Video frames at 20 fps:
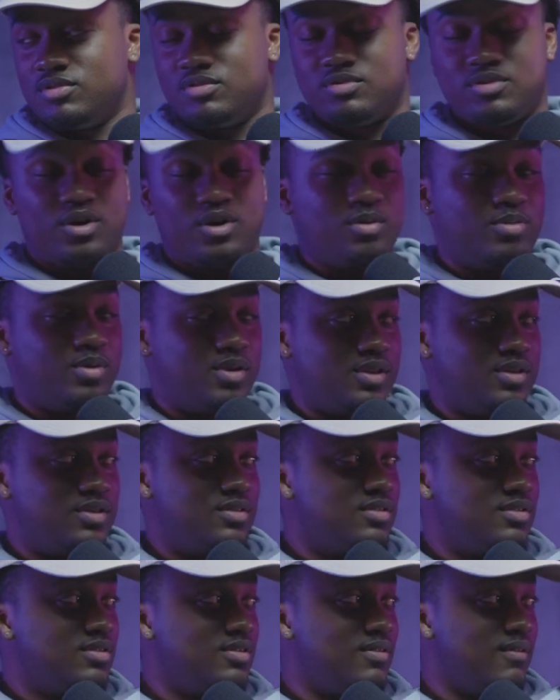Talk about it.
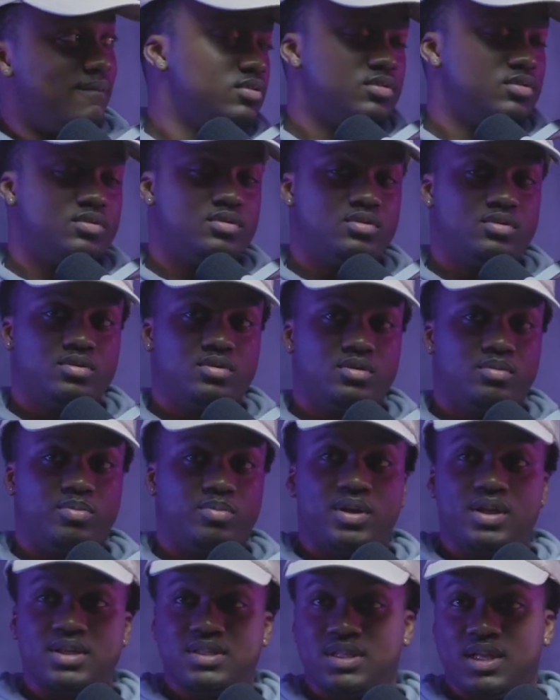
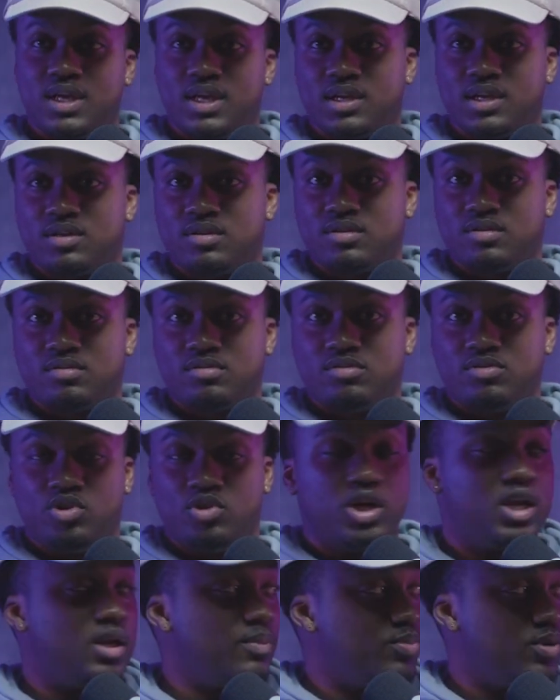But it's like you
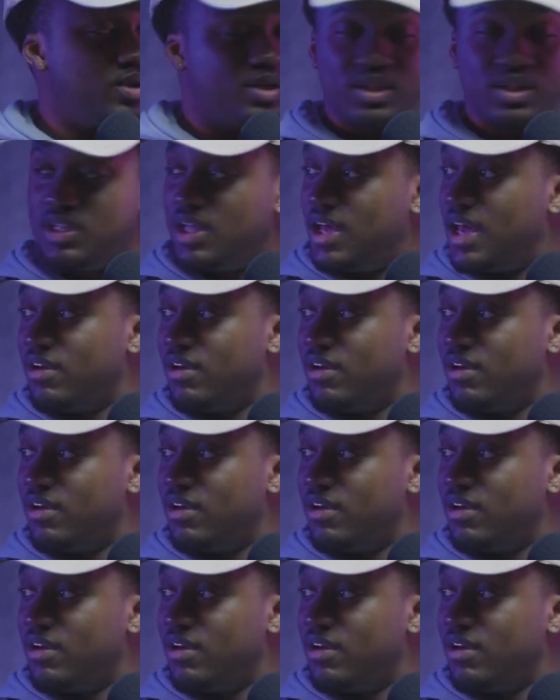got to put in the